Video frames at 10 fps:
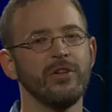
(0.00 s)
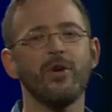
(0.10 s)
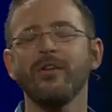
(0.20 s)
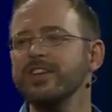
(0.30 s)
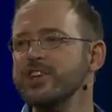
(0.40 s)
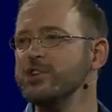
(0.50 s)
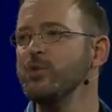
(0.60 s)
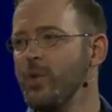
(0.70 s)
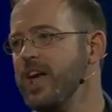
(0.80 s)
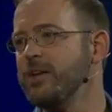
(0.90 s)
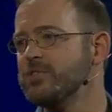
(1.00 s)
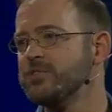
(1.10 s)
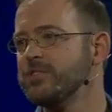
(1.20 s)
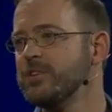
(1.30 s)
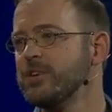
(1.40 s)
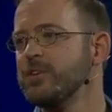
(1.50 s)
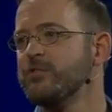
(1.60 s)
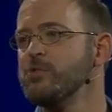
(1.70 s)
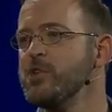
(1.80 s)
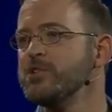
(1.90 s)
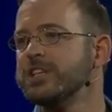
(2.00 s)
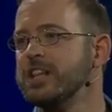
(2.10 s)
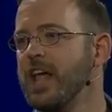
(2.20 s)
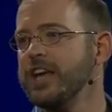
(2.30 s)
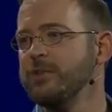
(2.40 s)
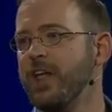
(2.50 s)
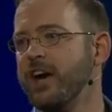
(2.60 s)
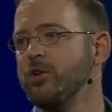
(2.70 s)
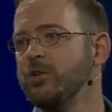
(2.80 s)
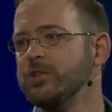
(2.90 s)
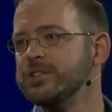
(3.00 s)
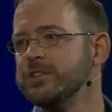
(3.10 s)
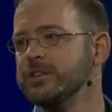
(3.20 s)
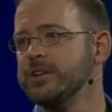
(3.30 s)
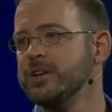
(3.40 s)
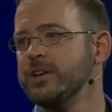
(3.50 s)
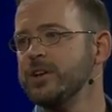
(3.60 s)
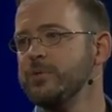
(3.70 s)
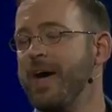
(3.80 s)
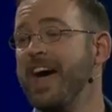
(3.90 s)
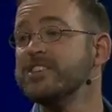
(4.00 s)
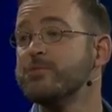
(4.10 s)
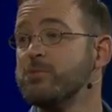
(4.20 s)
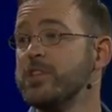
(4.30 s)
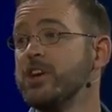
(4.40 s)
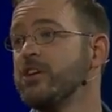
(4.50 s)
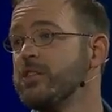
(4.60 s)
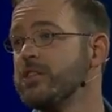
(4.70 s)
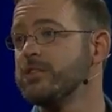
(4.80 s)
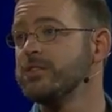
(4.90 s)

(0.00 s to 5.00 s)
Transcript: gravitational waves from those colliding black holes passed through the Earth.